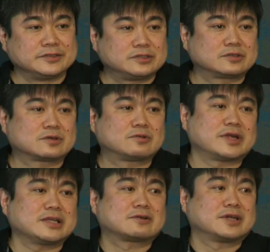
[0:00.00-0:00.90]
to
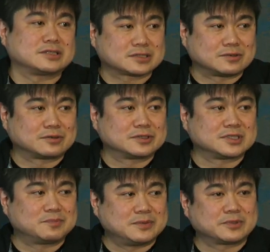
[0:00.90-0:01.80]
create credit scores,
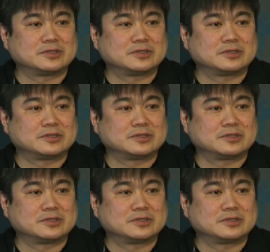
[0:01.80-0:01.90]
and people